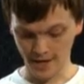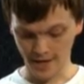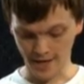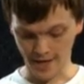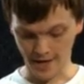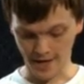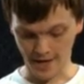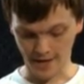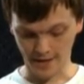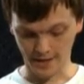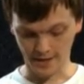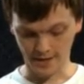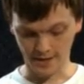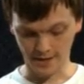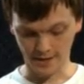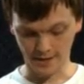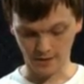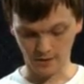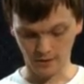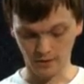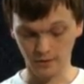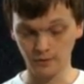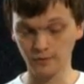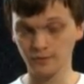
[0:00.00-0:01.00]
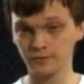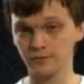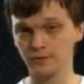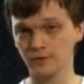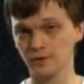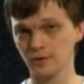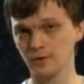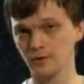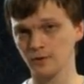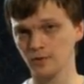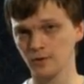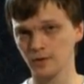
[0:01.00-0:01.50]
And
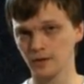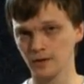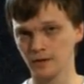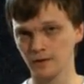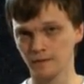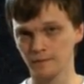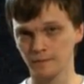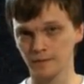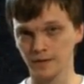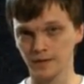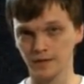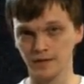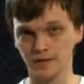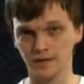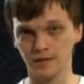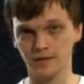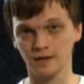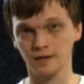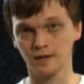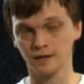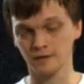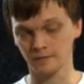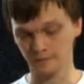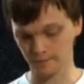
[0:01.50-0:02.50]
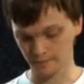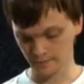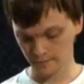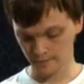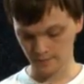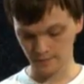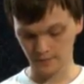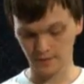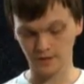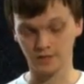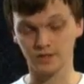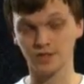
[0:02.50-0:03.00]
also the
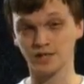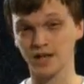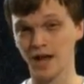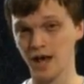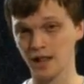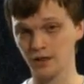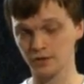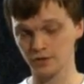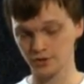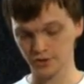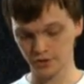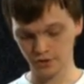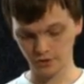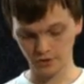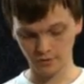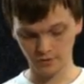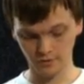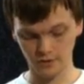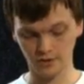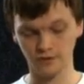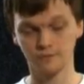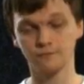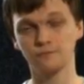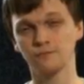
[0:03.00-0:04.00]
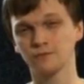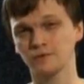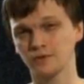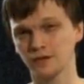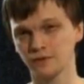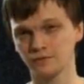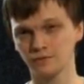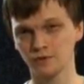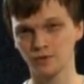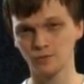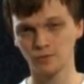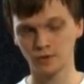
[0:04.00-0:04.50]
Challenger,
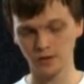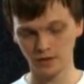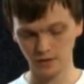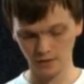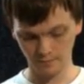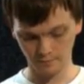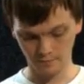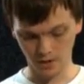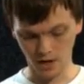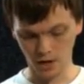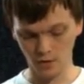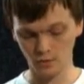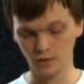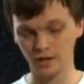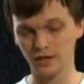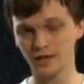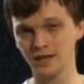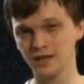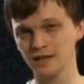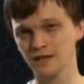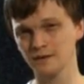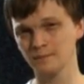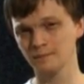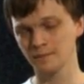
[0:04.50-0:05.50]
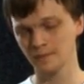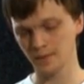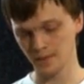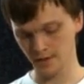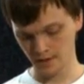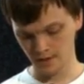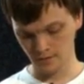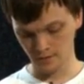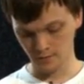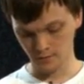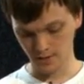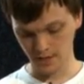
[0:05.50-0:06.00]
if you will, Power Gig,
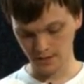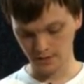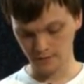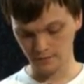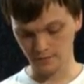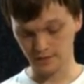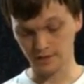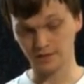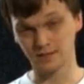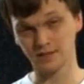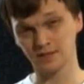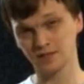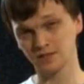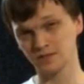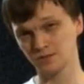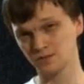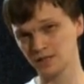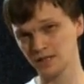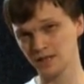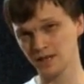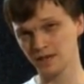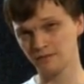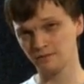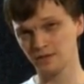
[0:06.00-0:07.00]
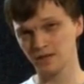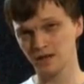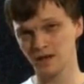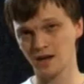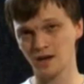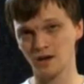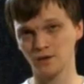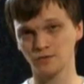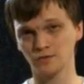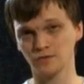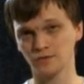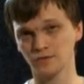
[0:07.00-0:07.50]
Rise of the Sixth String, have
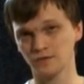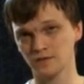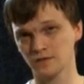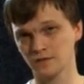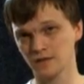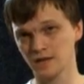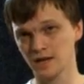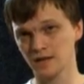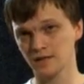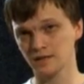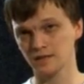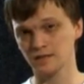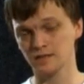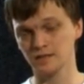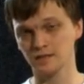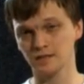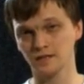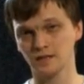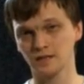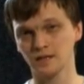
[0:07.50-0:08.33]
announced that